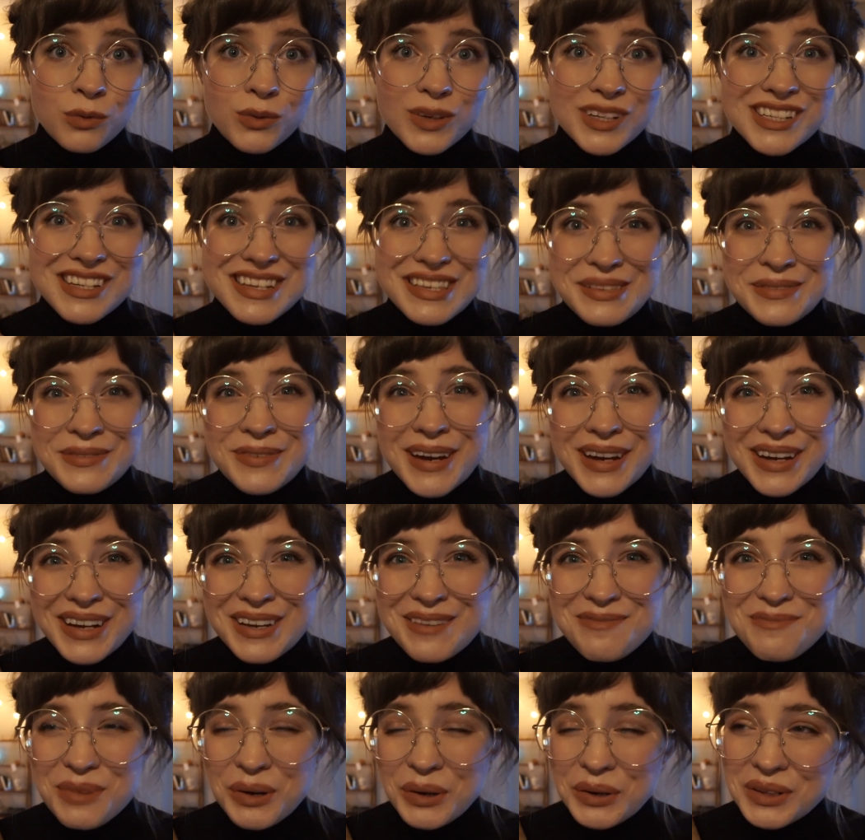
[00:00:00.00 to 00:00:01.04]
which is very
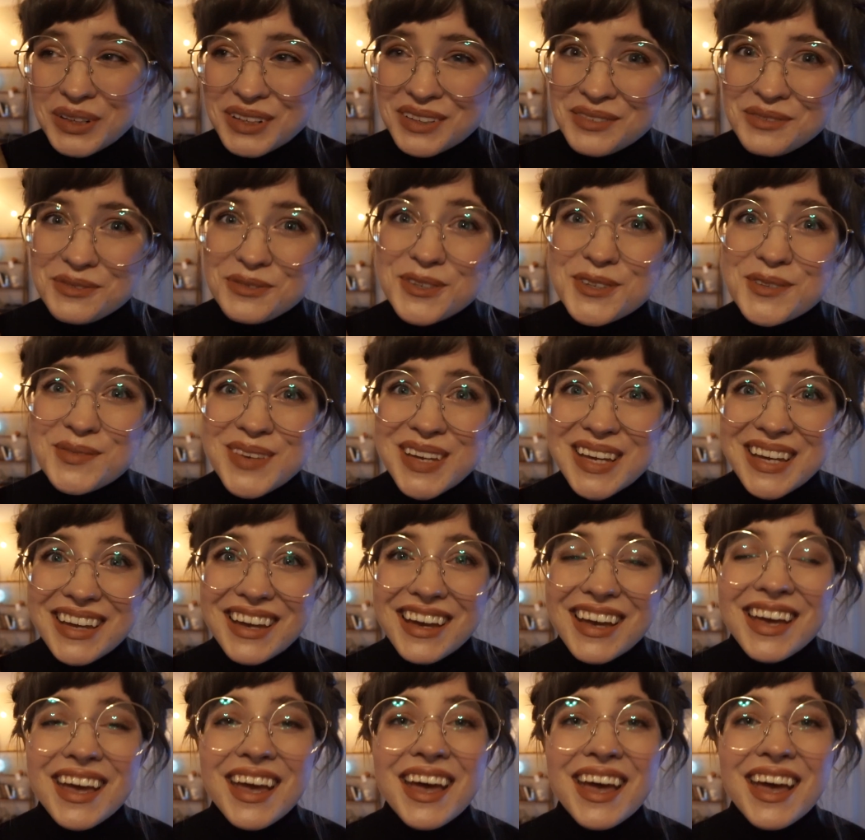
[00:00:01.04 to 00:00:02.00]
important for me.